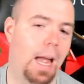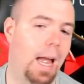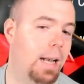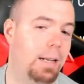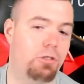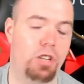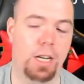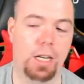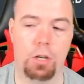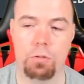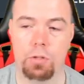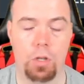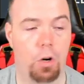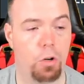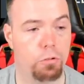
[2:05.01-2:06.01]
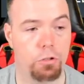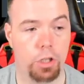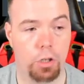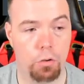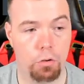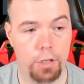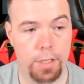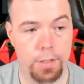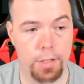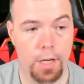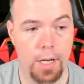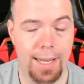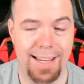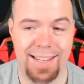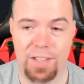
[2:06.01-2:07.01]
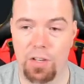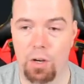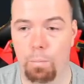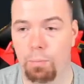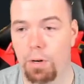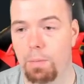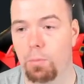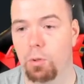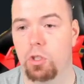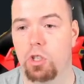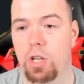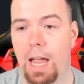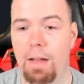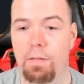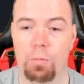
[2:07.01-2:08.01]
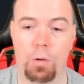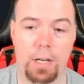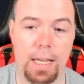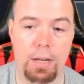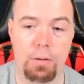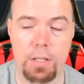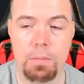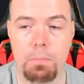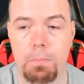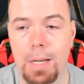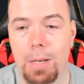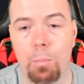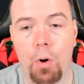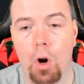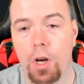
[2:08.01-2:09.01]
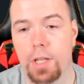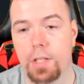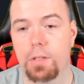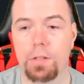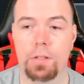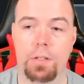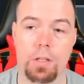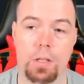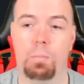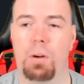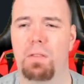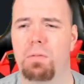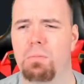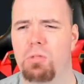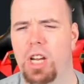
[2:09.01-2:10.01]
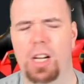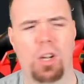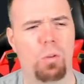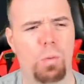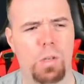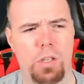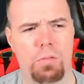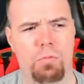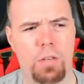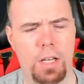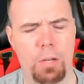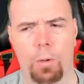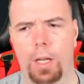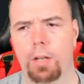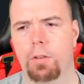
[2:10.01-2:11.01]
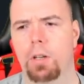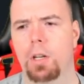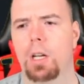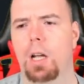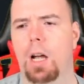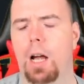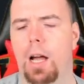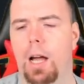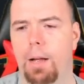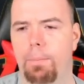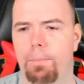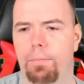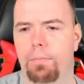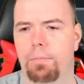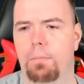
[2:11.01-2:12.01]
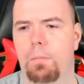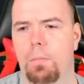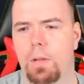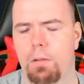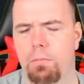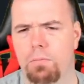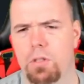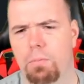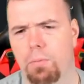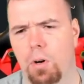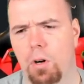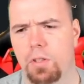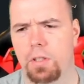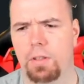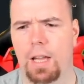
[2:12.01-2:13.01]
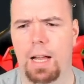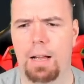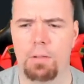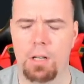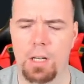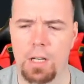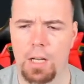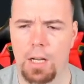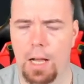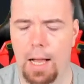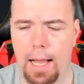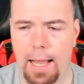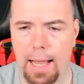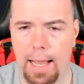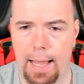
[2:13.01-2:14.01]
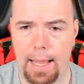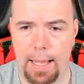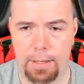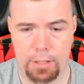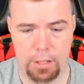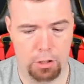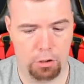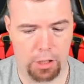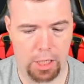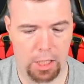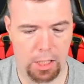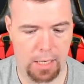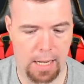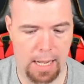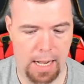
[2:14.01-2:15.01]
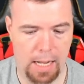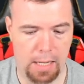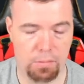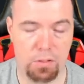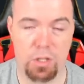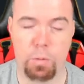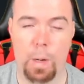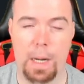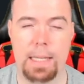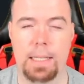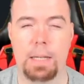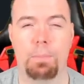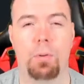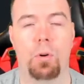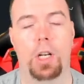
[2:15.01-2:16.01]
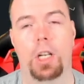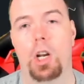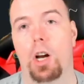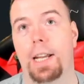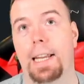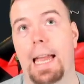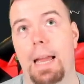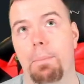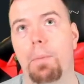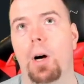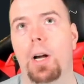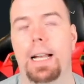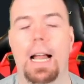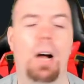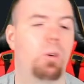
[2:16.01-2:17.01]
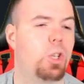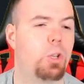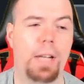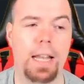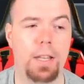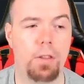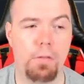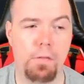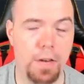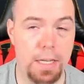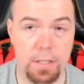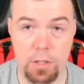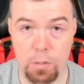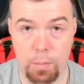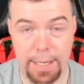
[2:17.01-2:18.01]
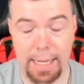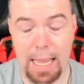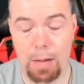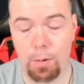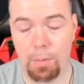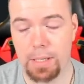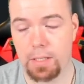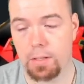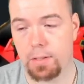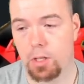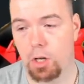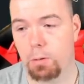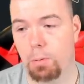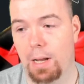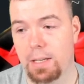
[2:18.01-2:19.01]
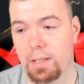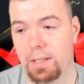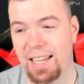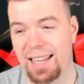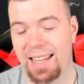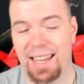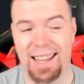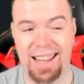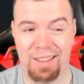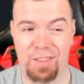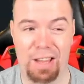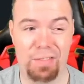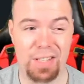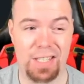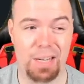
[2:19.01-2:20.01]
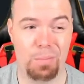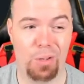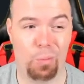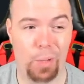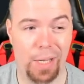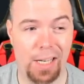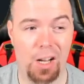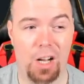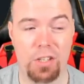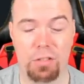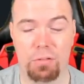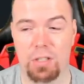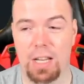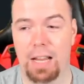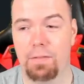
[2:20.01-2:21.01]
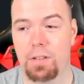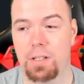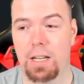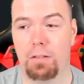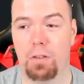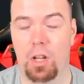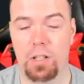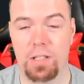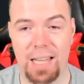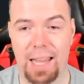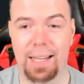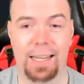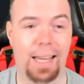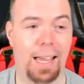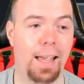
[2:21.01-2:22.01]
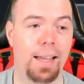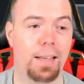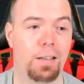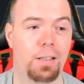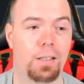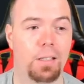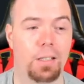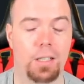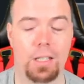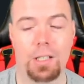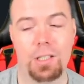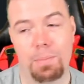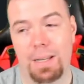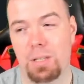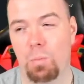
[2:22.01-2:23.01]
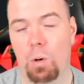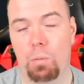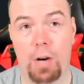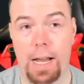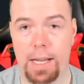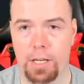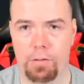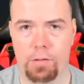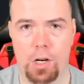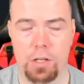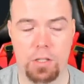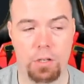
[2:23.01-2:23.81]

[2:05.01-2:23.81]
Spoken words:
And Dzeko's 900 coins. So pretty much everyone here is min price. Apart from Dzeko, which is really weird. Surprised at that. You're looking at 20.9k buy now. You'll get it done for less than 20k with bids and snobs. But as I said, if you have a team of the week card, you'll save yourself like 10k. Depends on what rating you've got.